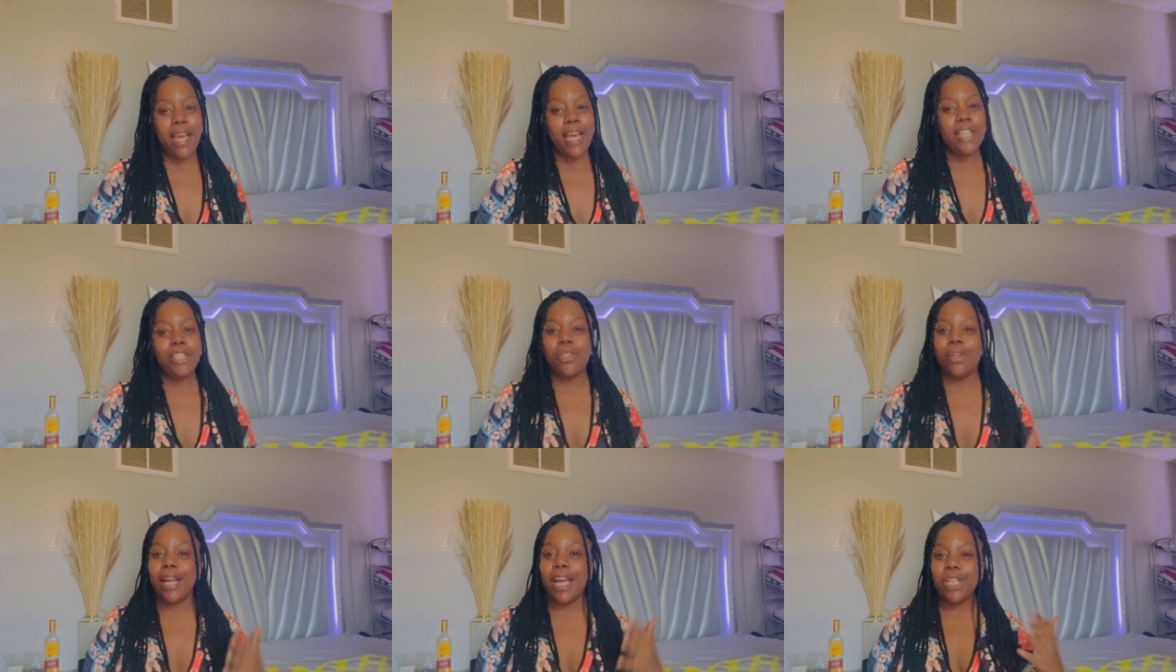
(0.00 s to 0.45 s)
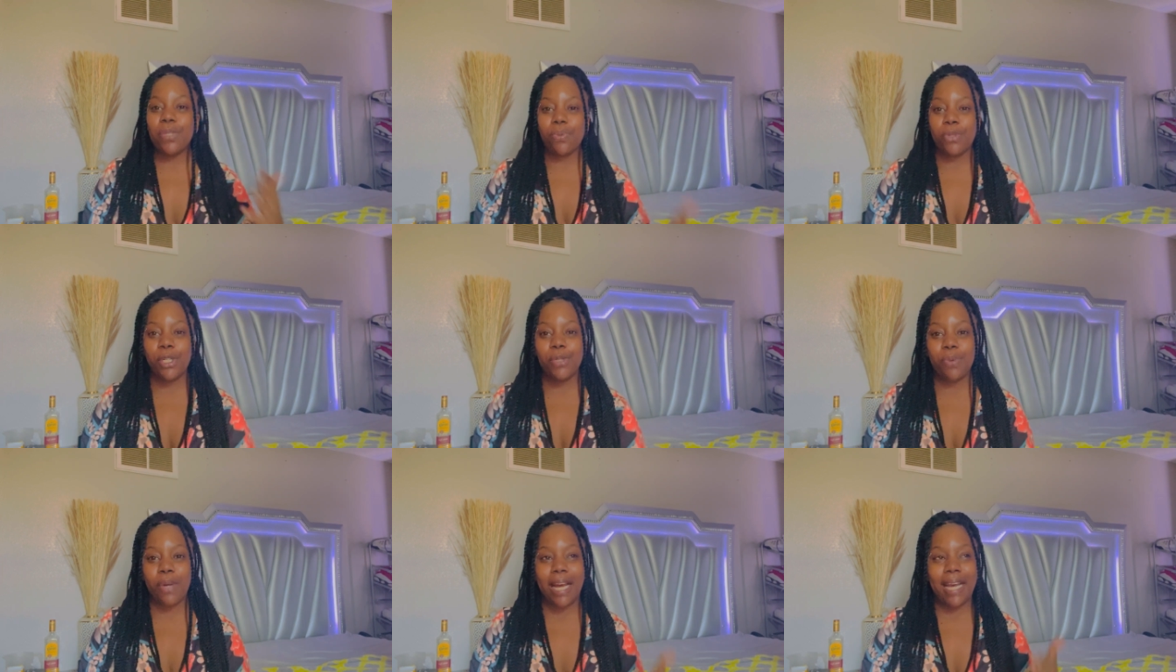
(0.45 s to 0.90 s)
So that's
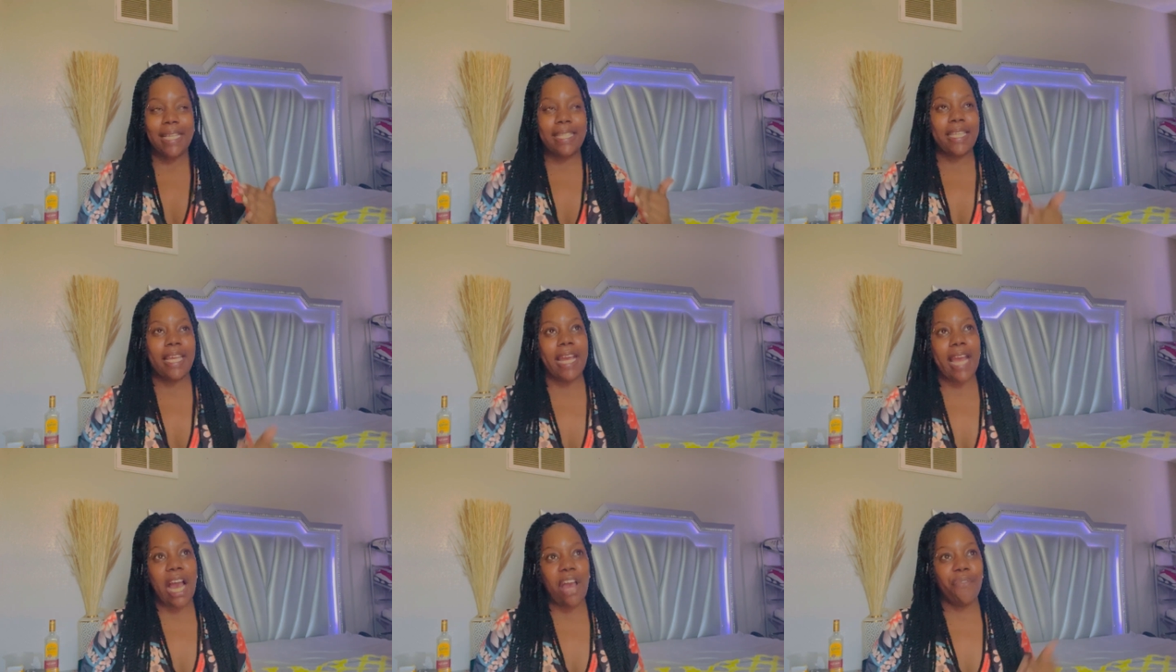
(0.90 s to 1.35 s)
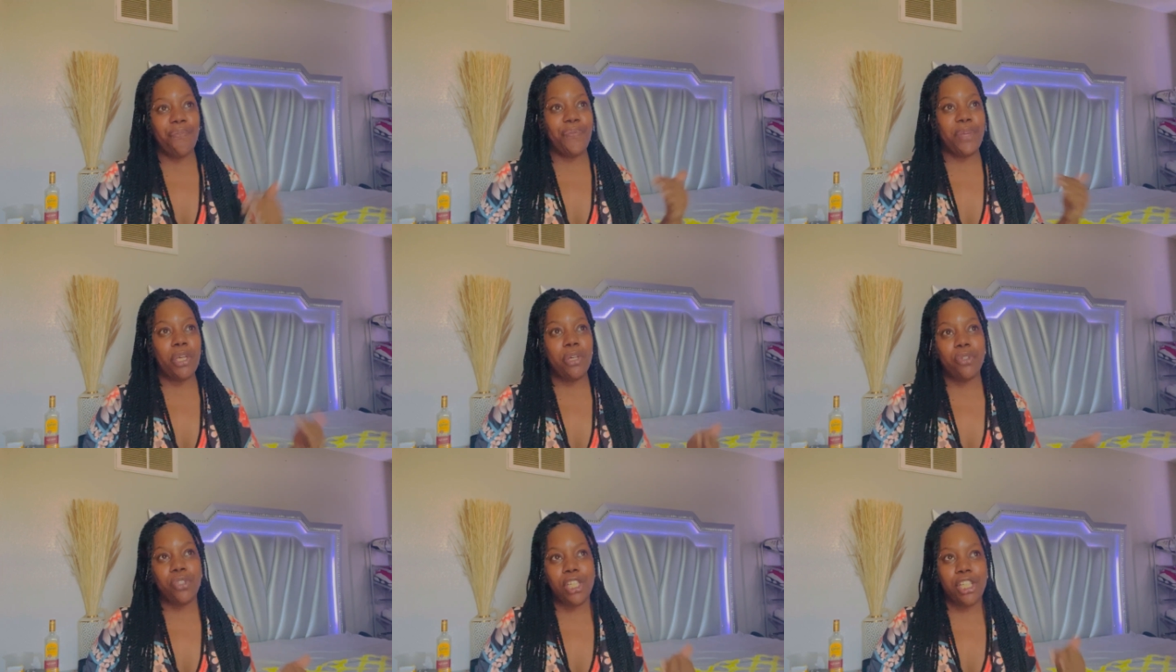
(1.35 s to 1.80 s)
why I say I
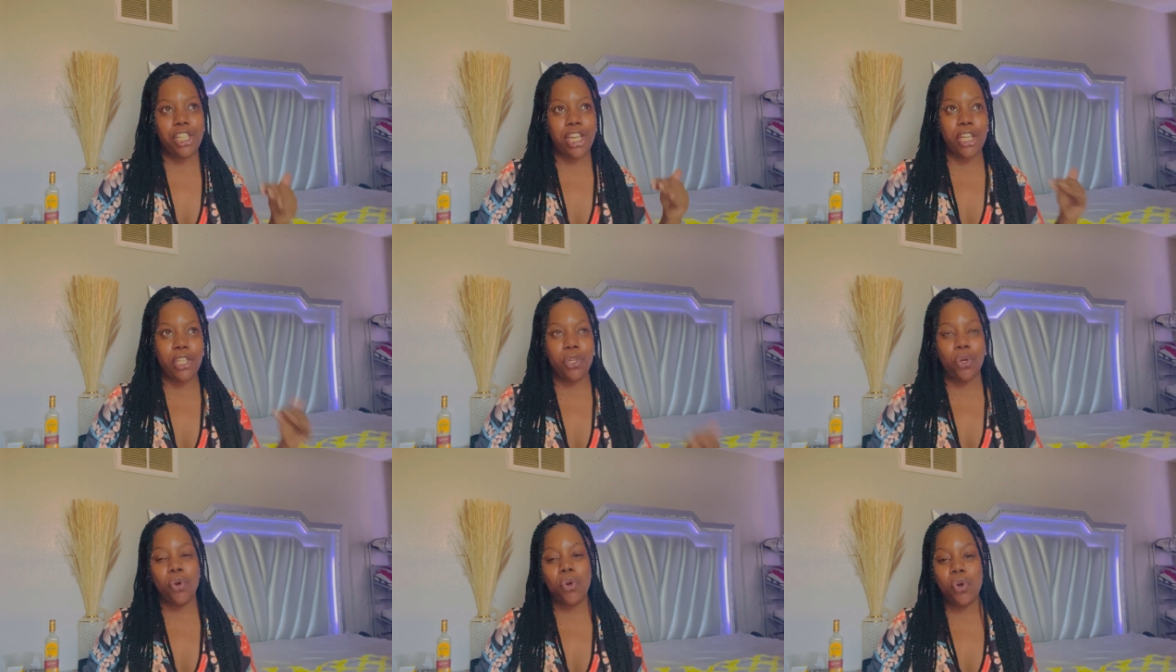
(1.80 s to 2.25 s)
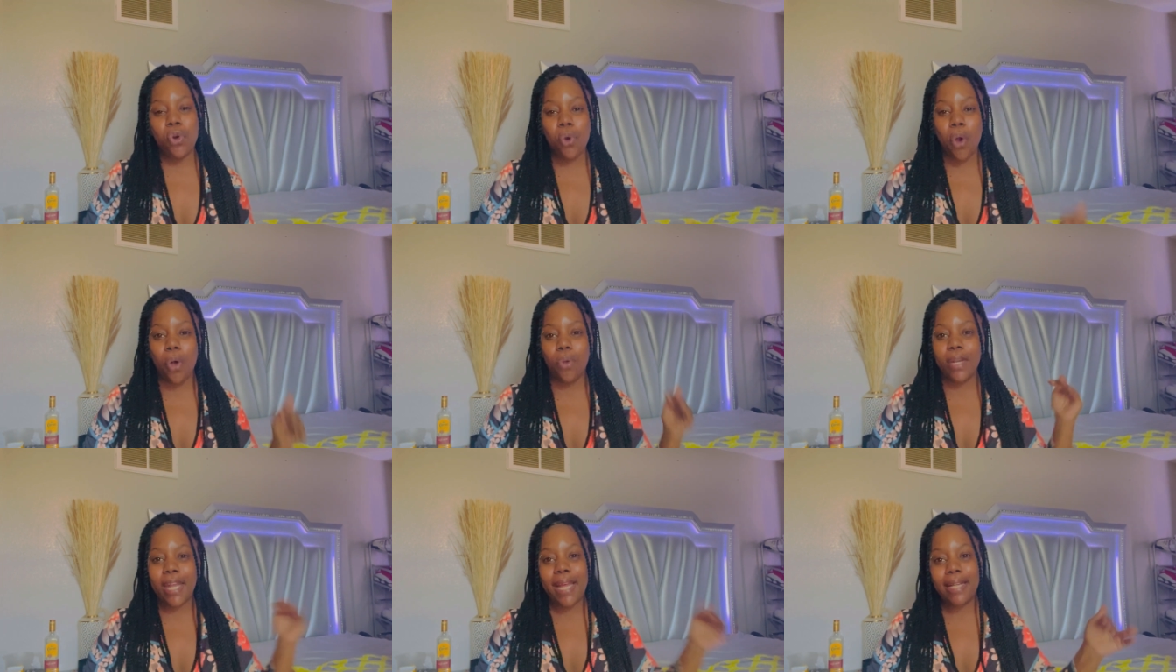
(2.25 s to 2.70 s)
feel CJ so cool
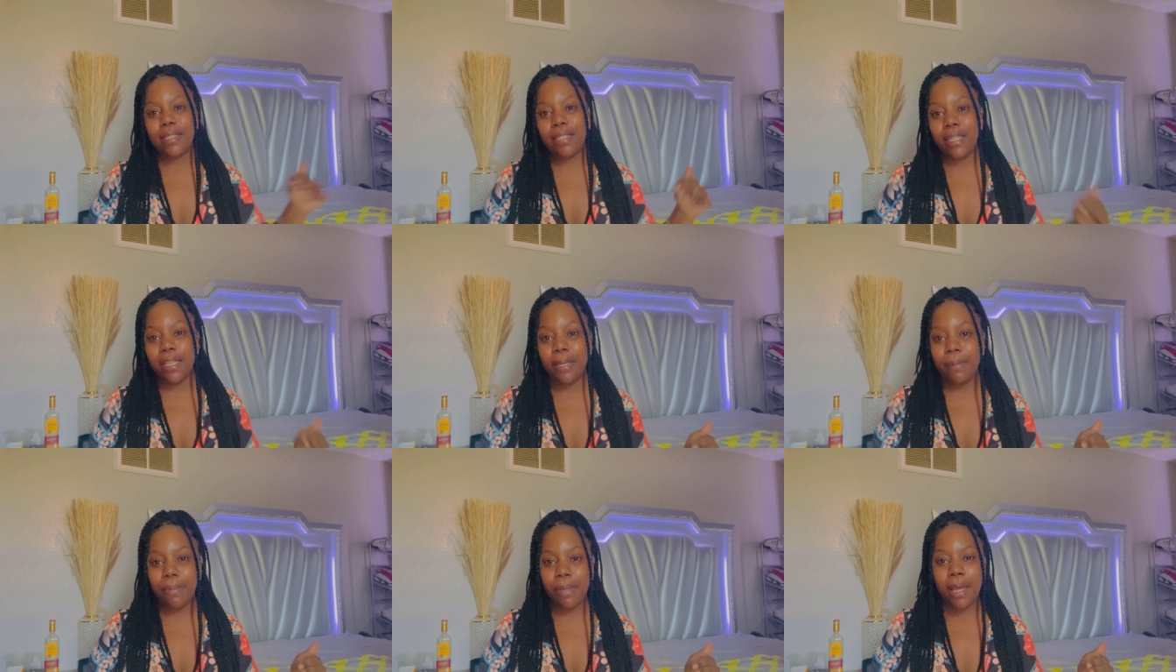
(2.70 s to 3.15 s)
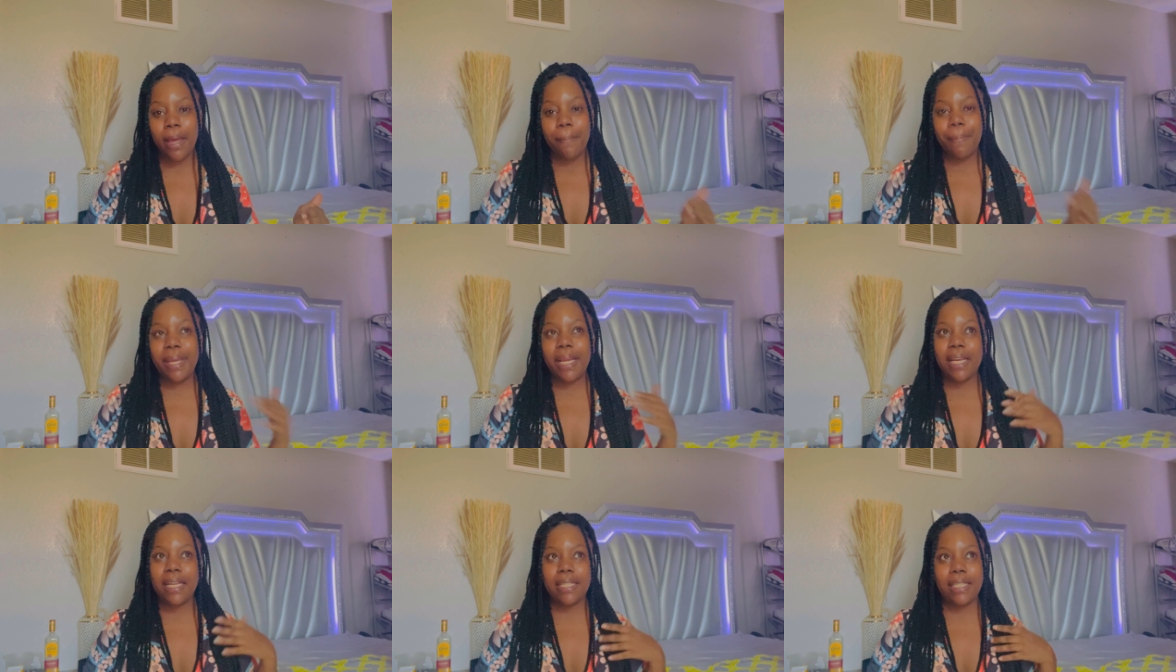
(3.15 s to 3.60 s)
on that tip
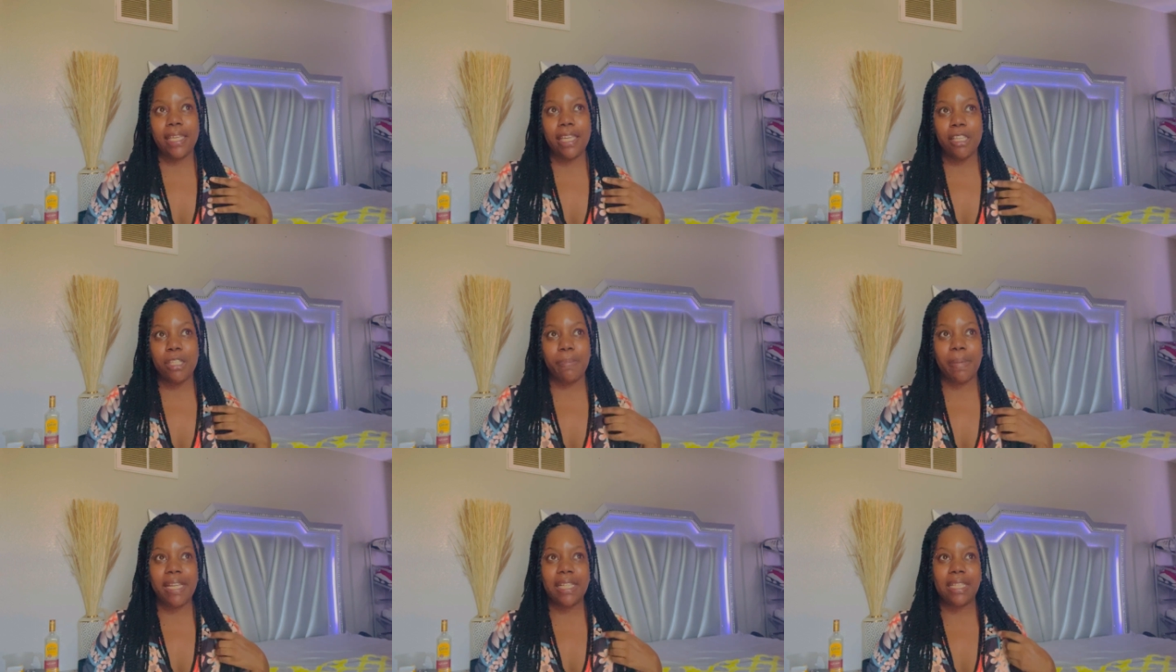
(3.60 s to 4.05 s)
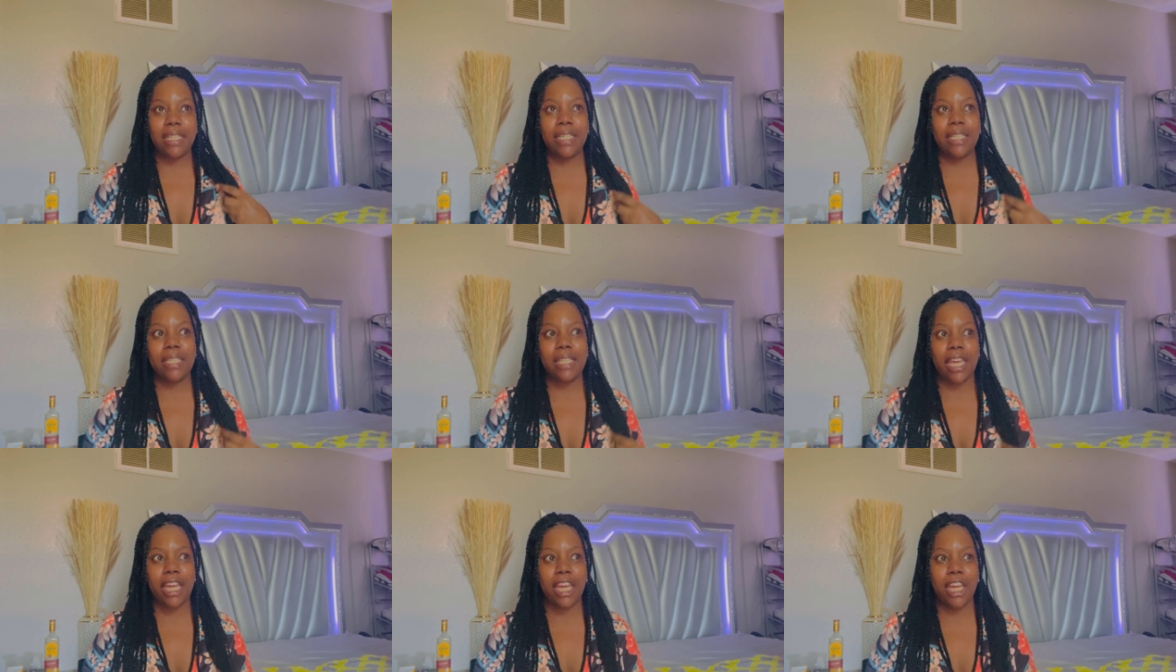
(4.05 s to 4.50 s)
because he is basically
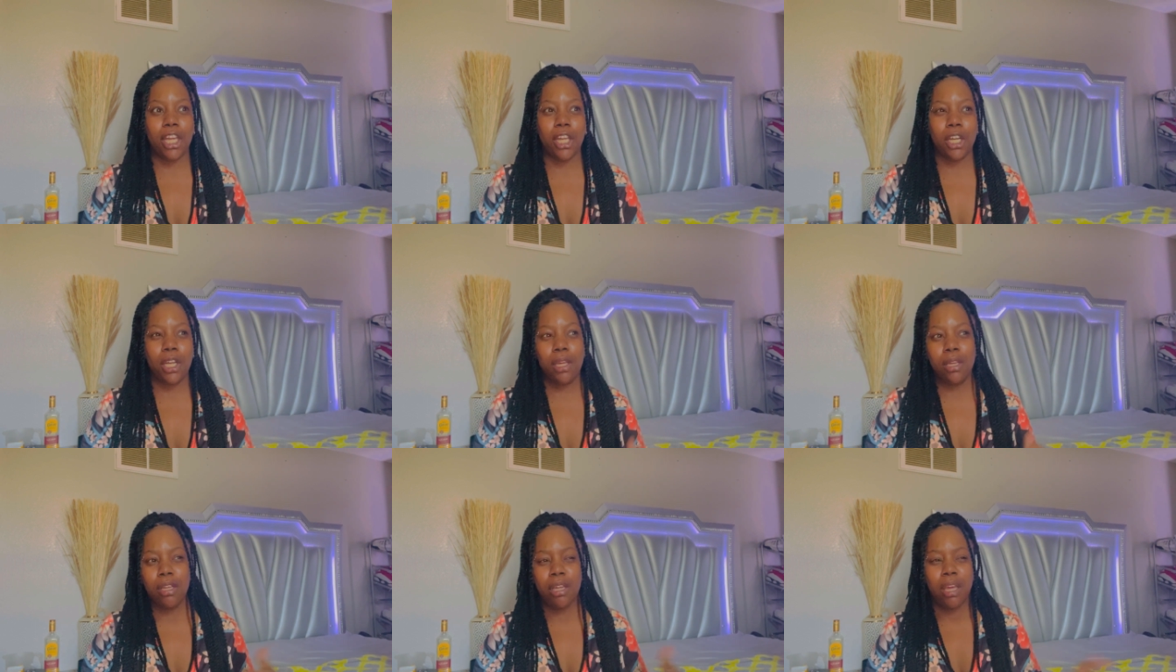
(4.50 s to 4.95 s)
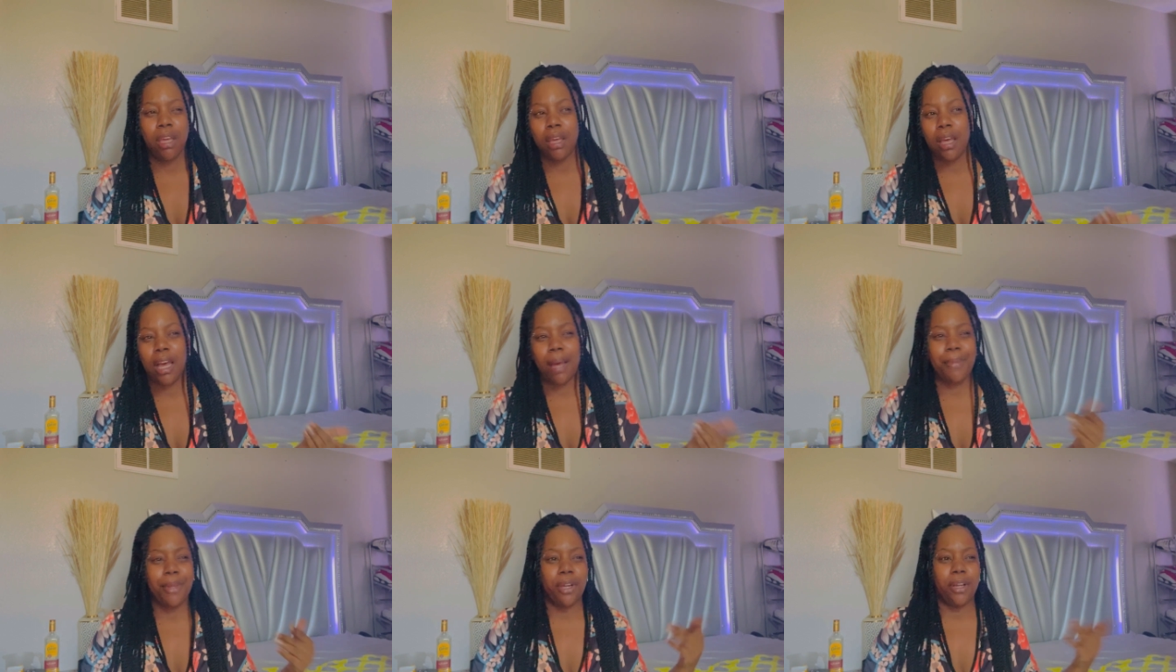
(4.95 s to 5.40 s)
saying,
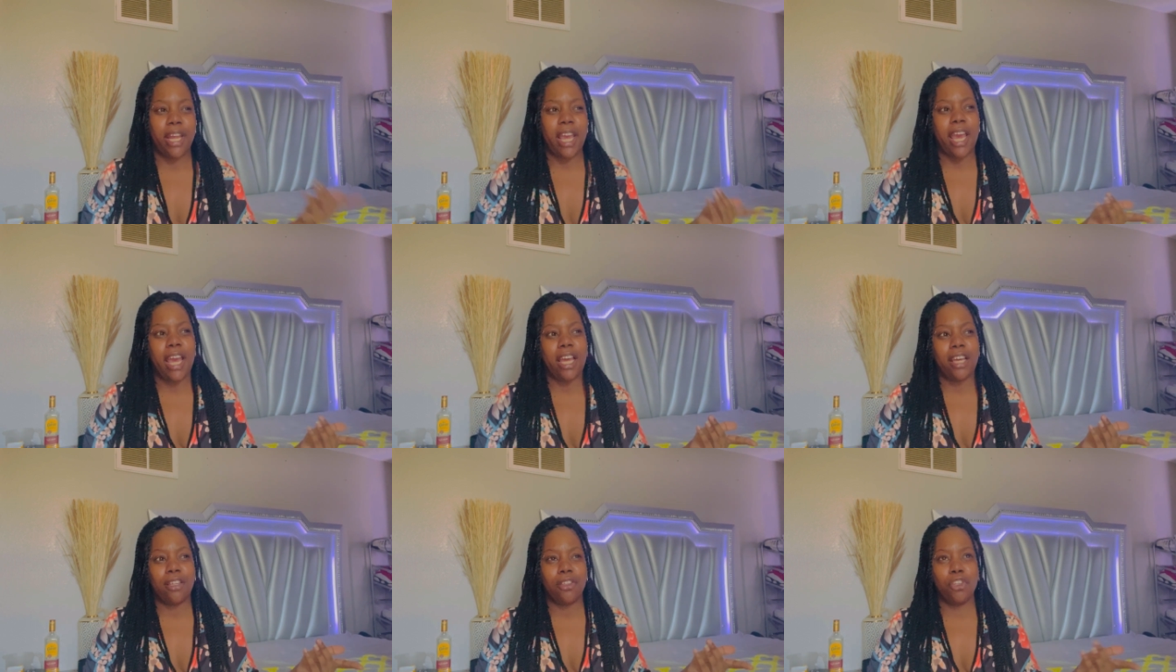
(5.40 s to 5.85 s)
I'm your dad.